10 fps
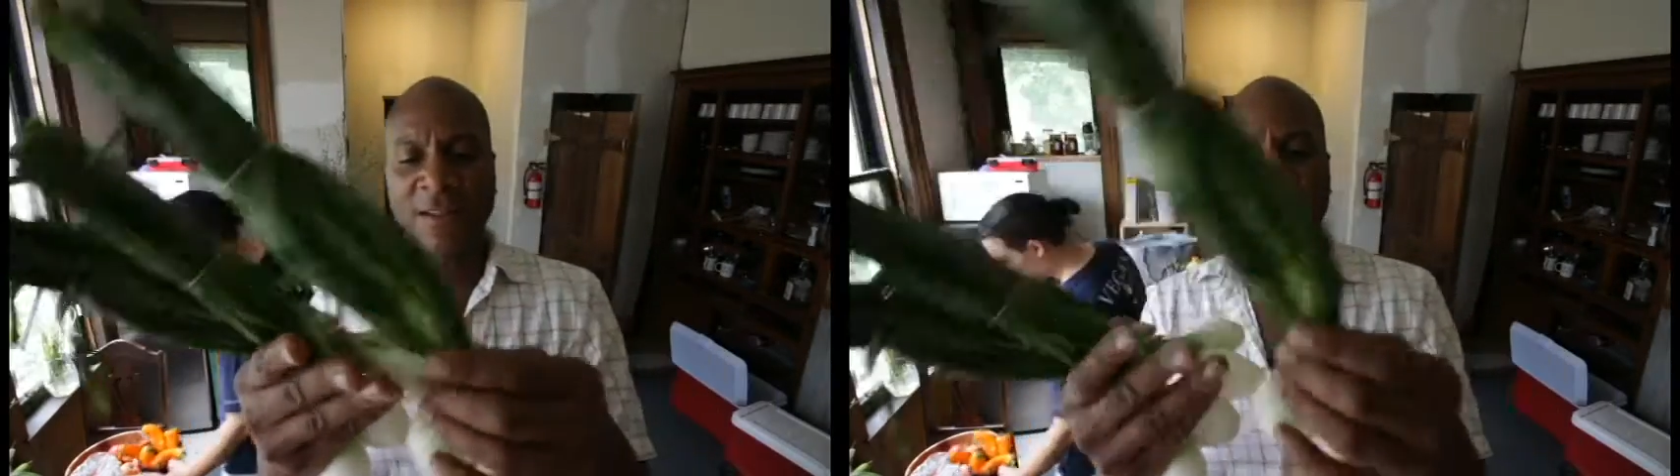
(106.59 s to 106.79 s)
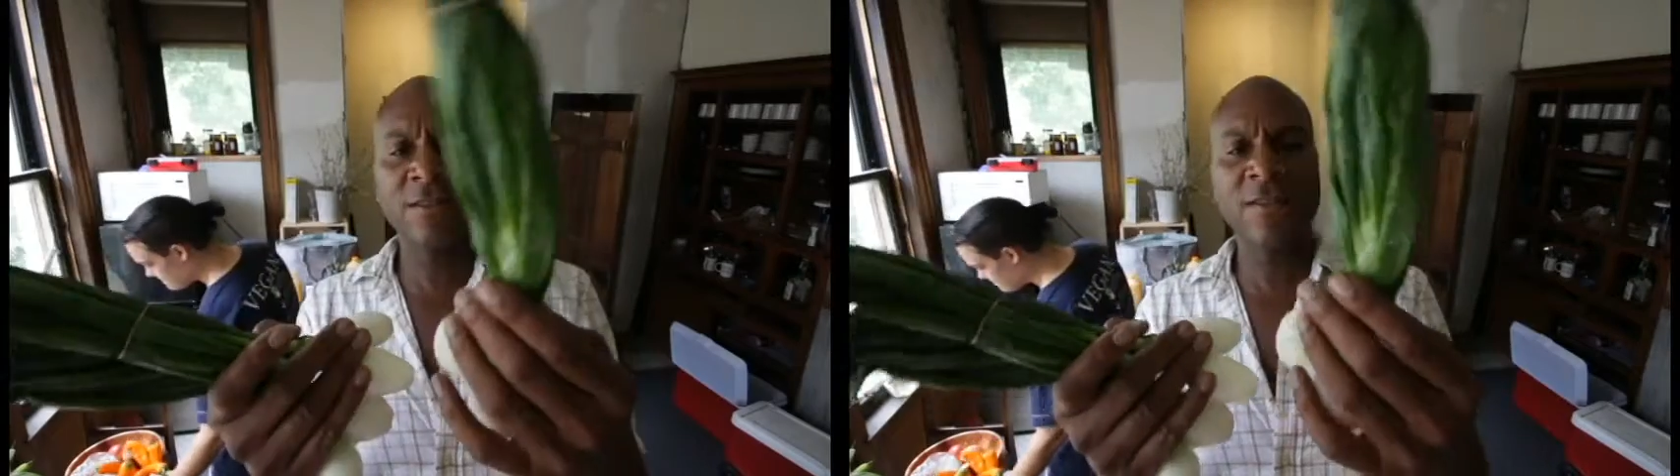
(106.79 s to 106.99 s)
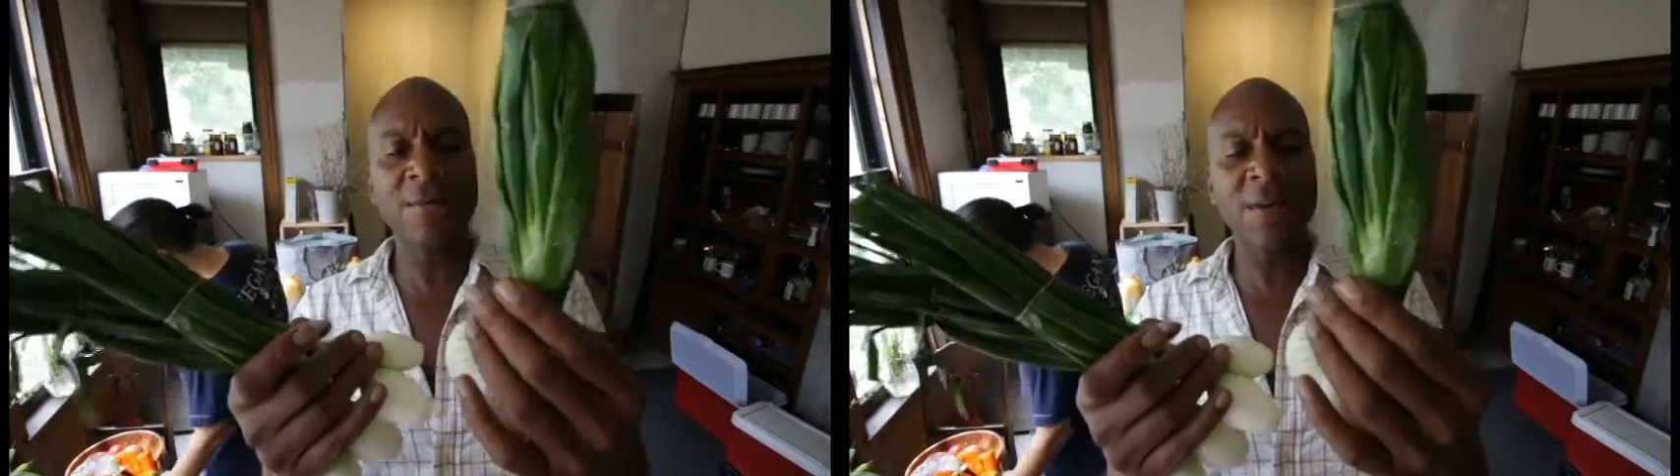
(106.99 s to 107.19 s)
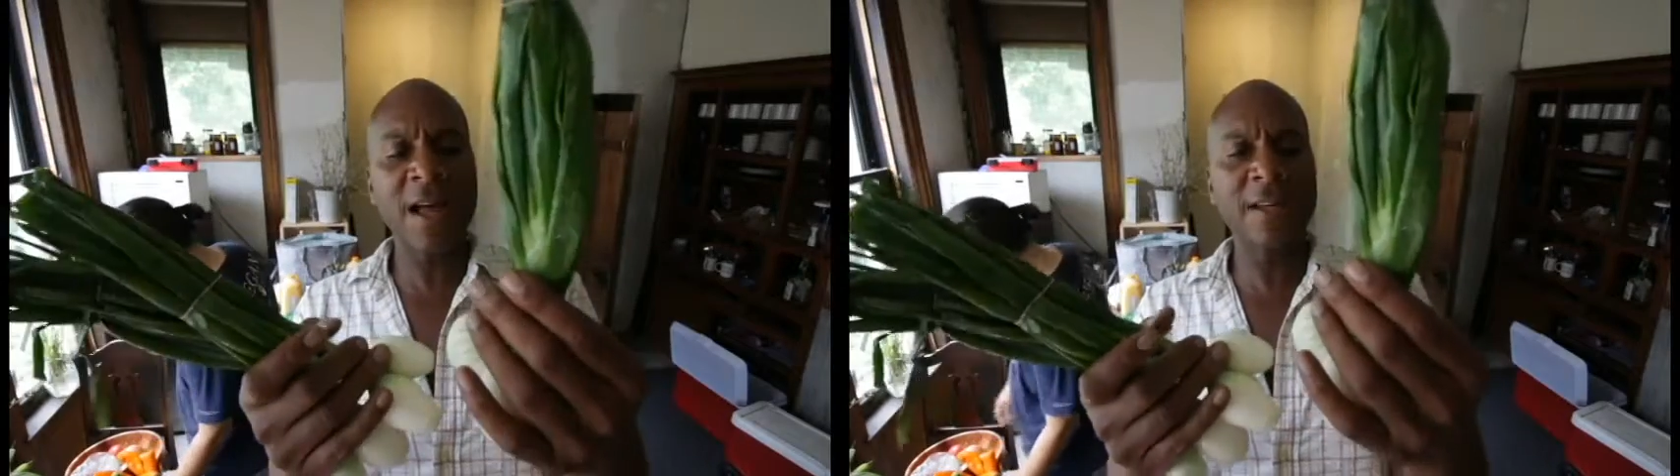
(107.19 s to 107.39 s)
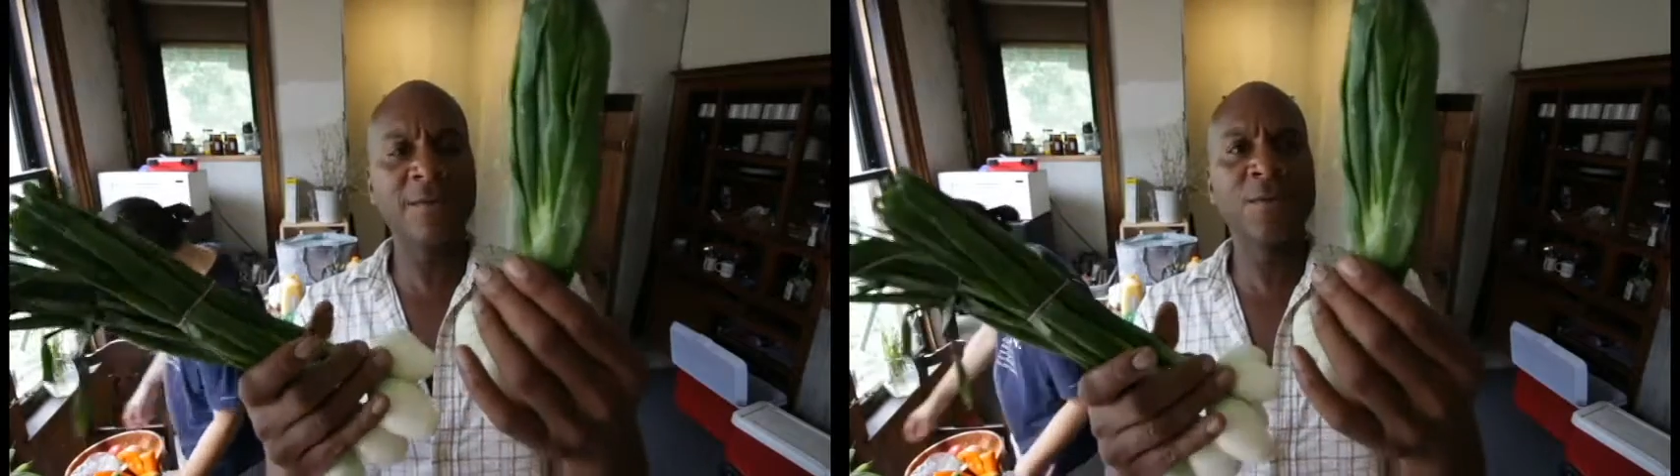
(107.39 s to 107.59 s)
there's some
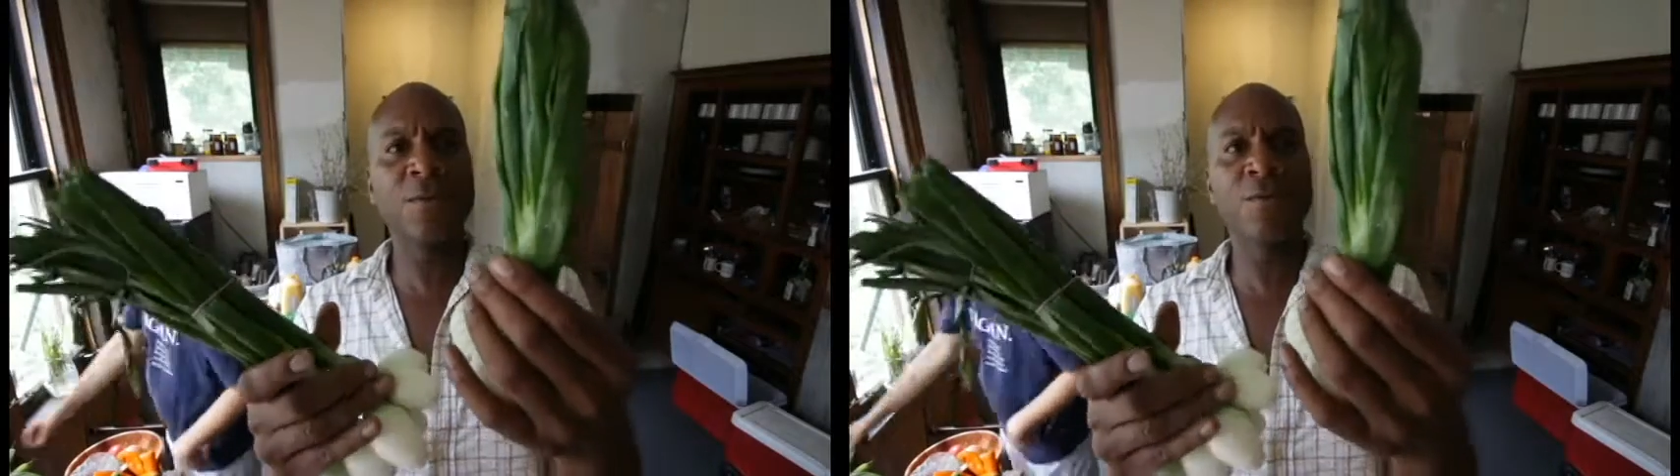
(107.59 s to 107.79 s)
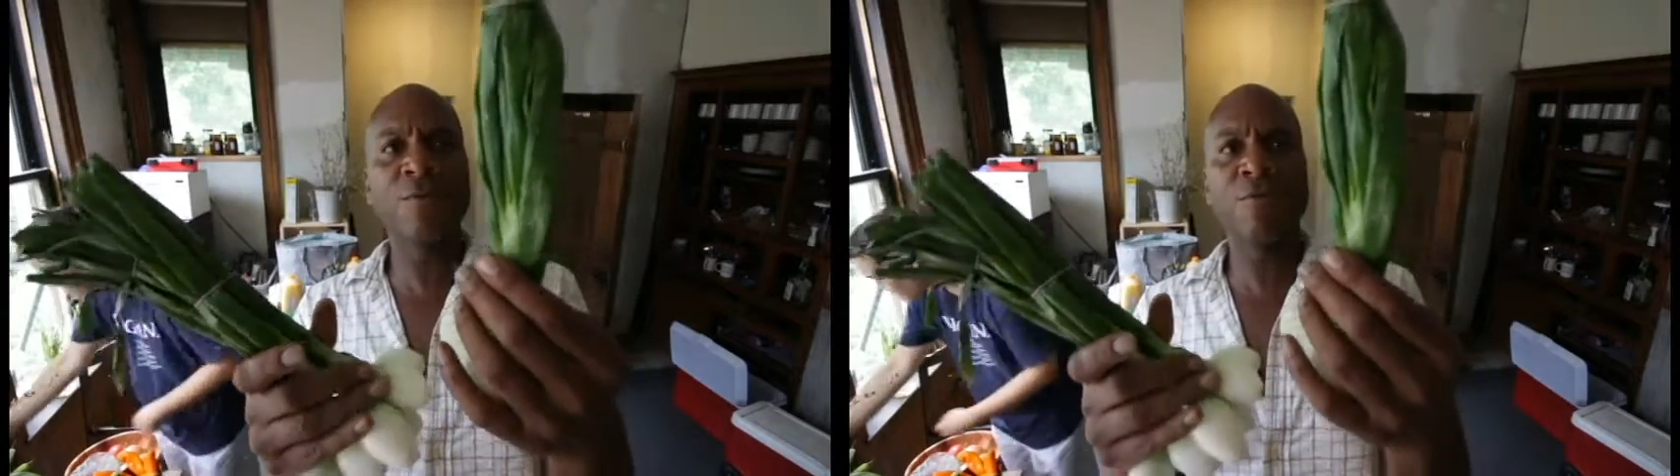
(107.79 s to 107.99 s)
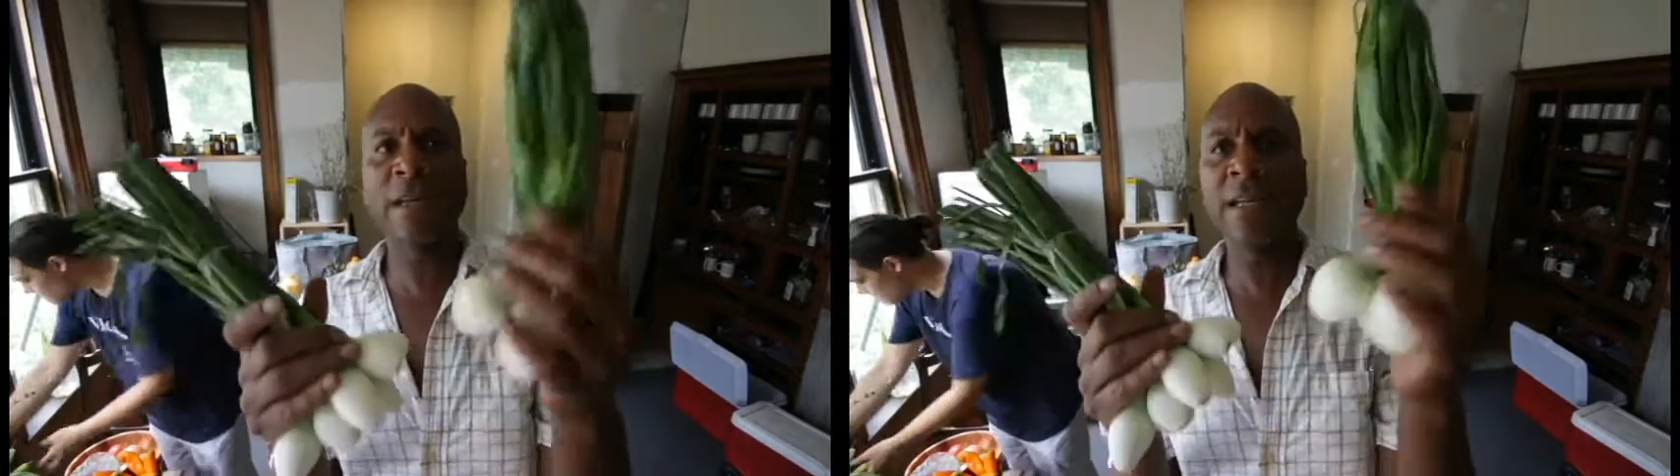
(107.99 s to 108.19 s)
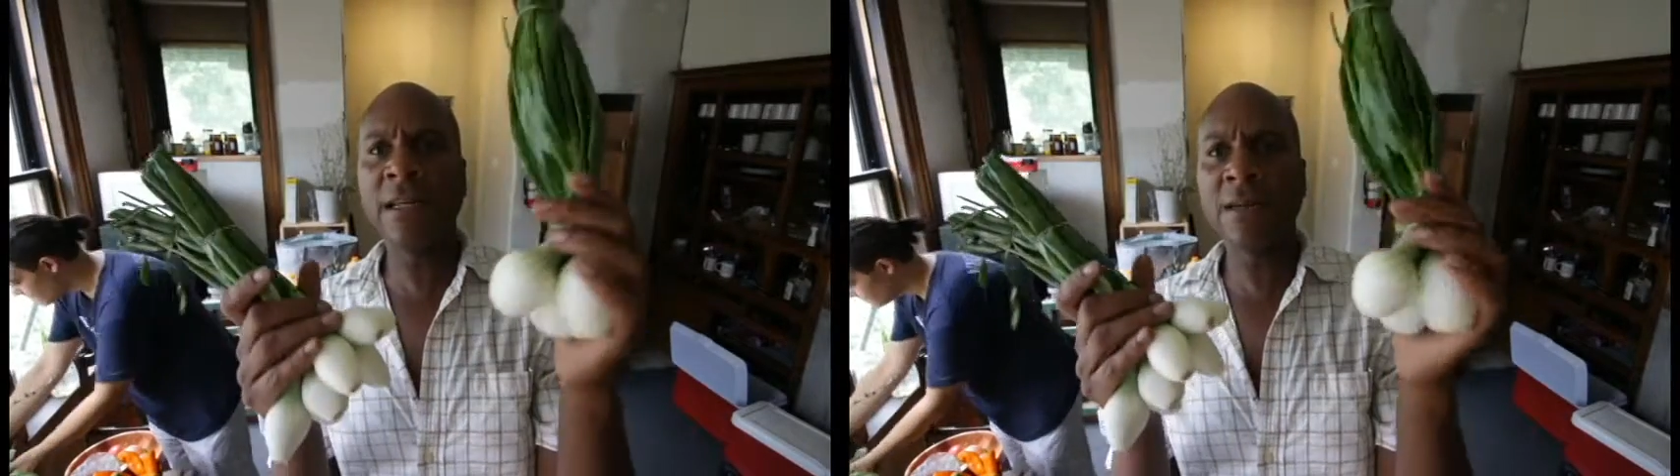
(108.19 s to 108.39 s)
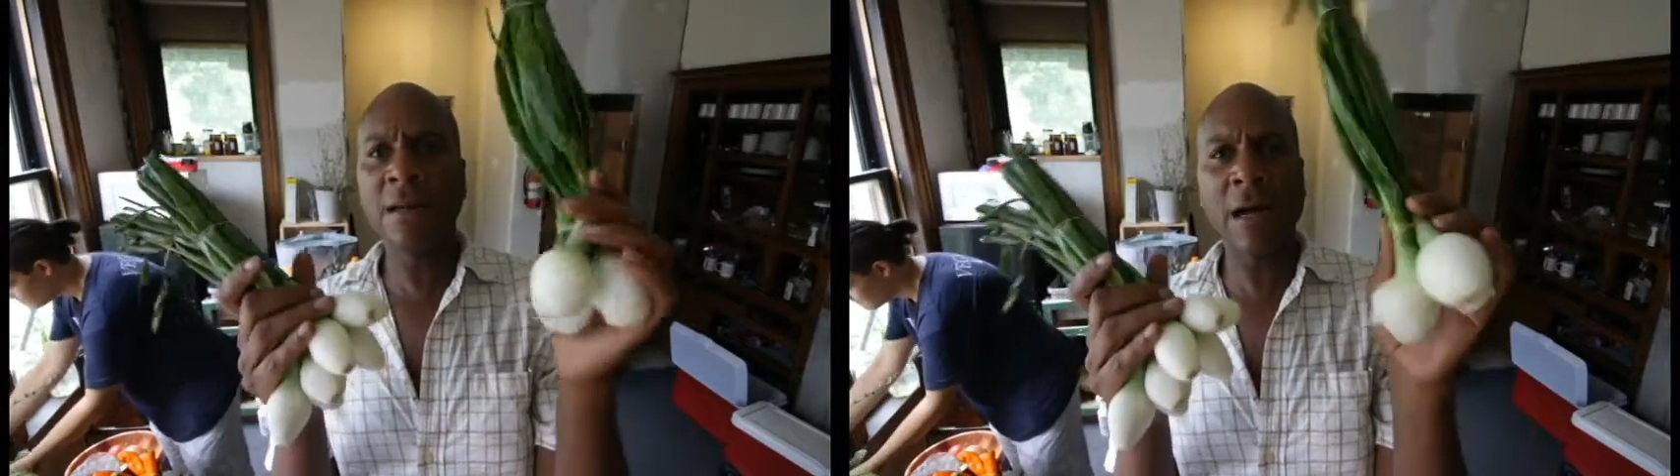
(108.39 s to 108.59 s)
kind of green